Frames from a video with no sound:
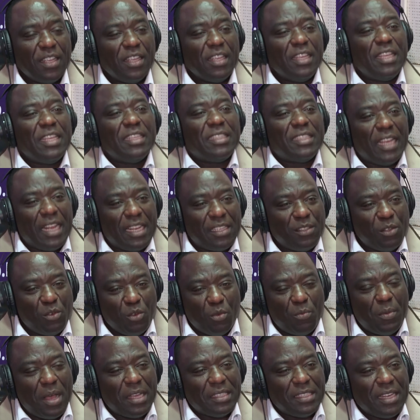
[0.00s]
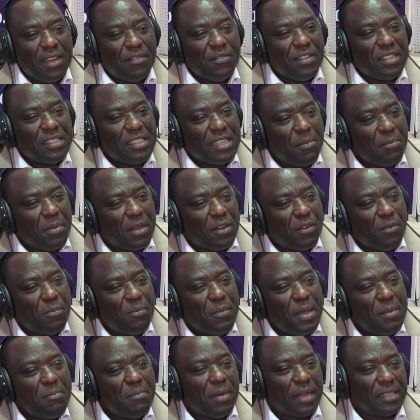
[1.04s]
He tells you must have this number of
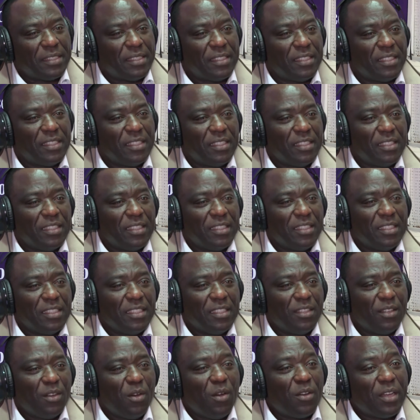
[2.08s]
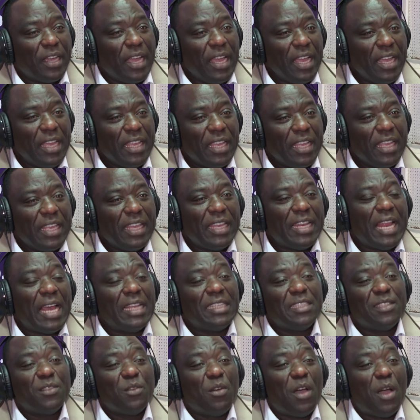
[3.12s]
members. Okay? He
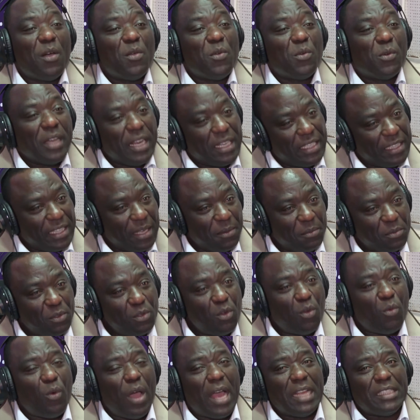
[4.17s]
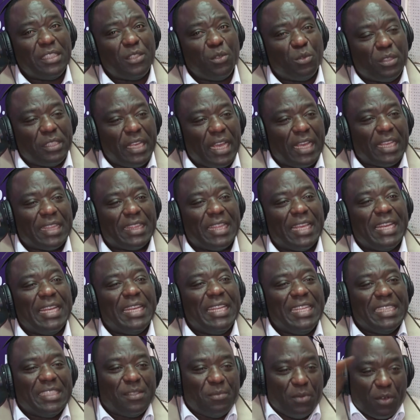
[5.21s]
doesn't know how you get them. So once you take the
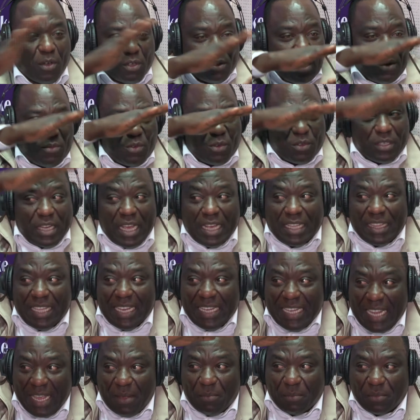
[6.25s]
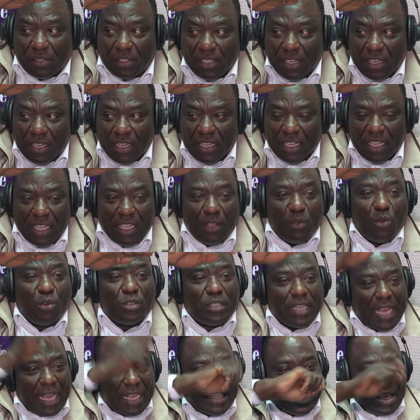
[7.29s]
list, because you have to take the names, you
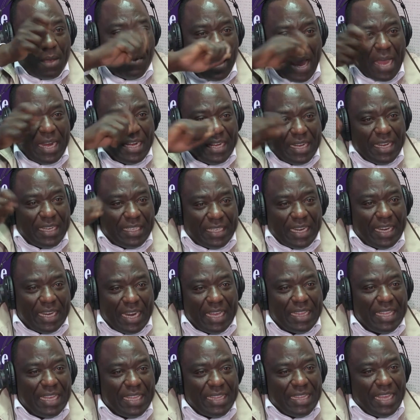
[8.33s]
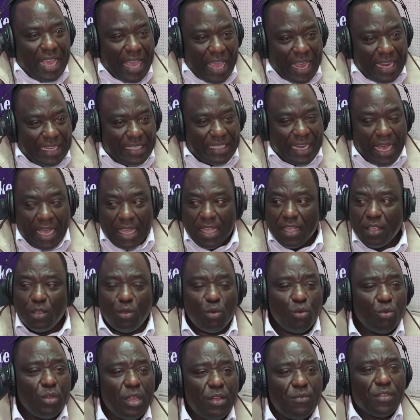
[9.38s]
take them handwritten and then they enter.
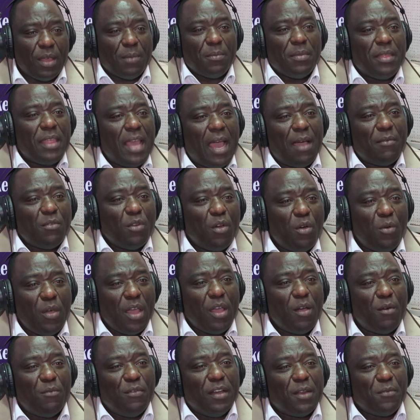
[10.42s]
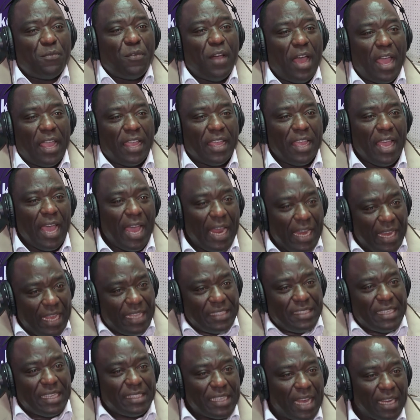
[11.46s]
You give them. They have no way of verifying.
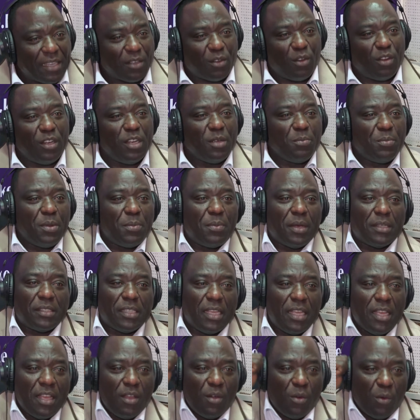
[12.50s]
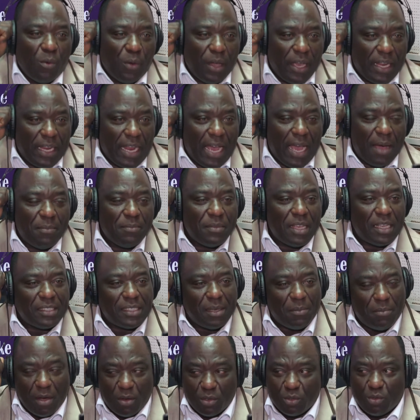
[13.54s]
Unless they start calling people and say, Weda, I'm just
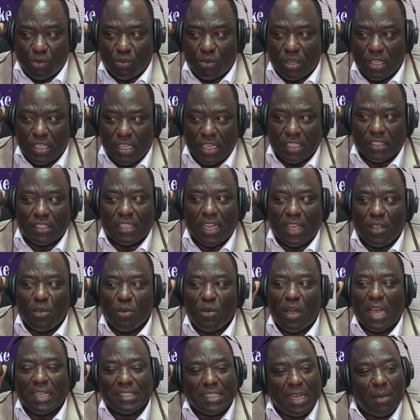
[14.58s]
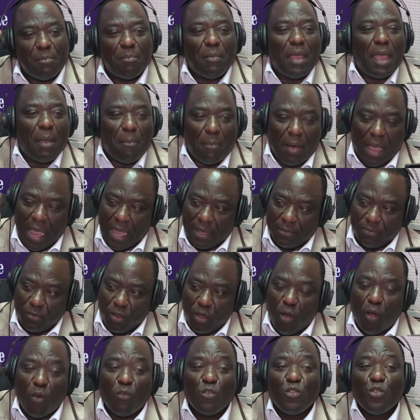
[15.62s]
about to register you as a member
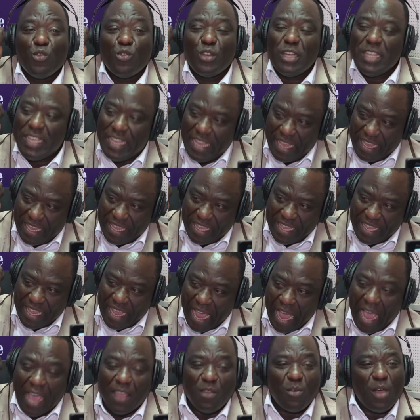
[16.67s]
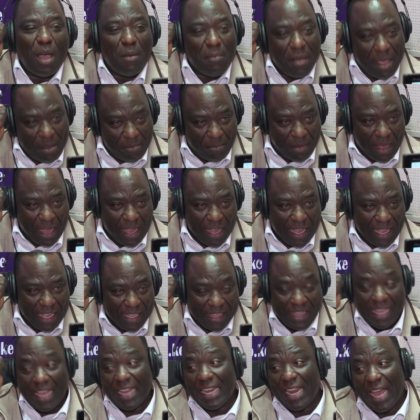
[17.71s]
of UDA. Are you a member?
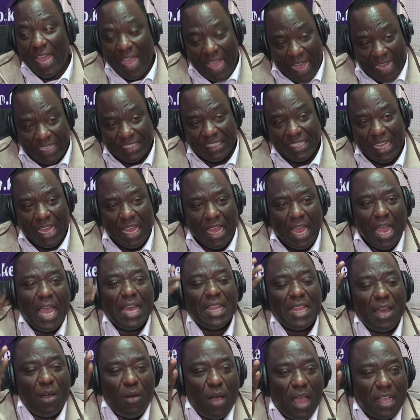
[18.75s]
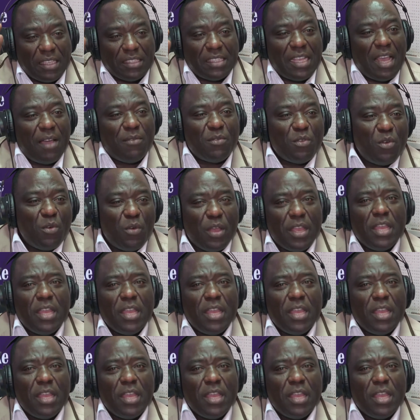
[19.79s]
Then I answer. Otherwise, they have no way.